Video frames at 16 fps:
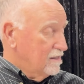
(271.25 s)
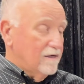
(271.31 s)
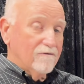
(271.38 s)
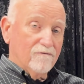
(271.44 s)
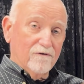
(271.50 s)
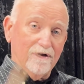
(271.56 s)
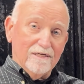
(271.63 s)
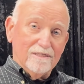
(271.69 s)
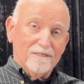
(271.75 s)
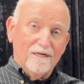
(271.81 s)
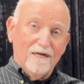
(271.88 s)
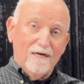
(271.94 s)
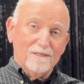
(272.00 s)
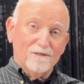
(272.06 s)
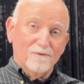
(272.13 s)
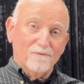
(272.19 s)
Frank
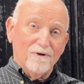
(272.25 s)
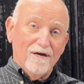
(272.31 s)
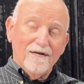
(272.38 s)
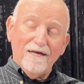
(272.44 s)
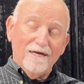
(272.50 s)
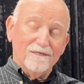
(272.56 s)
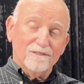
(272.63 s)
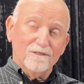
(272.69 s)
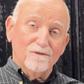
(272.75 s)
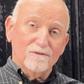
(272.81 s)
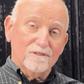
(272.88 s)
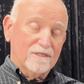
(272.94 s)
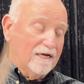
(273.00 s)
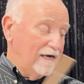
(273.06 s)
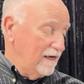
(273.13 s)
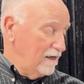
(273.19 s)
Sinatra, right, had his own
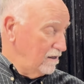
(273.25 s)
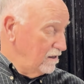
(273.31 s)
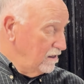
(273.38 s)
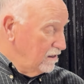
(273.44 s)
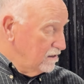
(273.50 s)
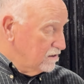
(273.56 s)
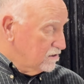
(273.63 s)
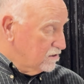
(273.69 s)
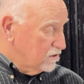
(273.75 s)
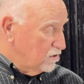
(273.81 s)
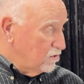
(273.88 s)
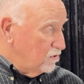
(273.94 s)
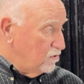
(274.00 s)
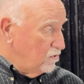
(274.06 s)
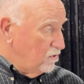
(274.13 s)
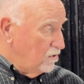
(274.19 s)
style.
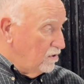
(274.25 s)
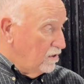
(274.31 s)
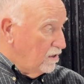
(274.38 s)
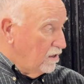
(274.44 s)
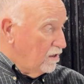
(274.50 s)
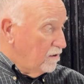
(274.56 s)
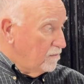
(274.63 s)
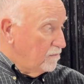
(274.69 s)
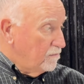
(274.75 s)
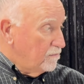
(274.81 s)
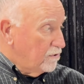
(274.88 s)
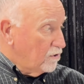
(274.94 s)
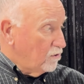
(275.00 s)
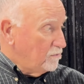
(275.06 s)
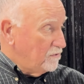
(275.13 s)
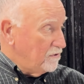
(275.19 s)
Su
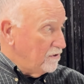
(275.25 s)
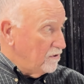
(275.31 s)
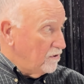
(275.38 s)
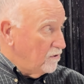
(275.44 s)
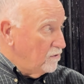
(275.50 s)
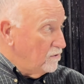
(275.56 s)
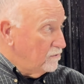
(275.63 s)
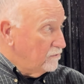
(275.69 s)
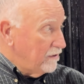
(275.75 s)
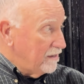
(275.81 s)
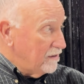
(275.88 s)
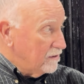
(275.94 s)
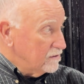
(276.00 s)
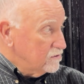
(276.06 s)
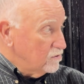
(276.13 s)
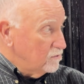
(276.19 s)
propio, right
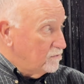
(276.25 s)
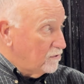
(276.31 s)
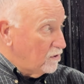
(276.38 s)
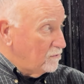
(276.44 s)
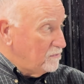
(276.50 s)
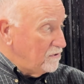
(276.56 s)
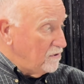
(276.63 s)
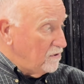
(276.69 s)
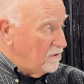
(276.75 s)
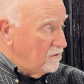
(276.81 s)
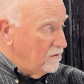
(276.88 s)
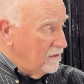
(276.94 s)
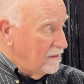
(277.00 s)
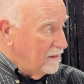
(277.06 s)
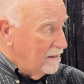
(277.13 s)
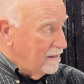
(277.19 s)
here. Su propio
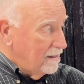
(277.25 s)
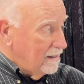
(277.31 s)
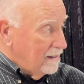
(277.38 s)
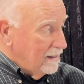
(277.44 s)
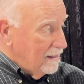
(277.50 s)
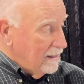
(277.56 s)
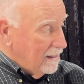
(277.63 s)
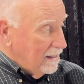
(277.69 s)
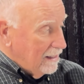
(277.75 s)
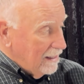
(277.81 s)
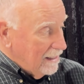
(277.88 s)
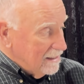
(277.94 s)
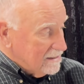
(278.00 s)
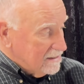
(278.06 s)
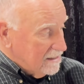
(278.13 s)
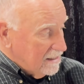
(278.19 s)

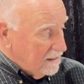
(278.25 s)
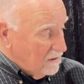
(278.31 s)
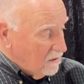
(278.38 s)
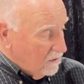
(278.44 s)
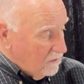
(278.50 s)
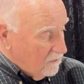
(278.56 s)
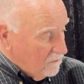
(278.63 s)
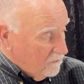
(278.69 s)
estilo.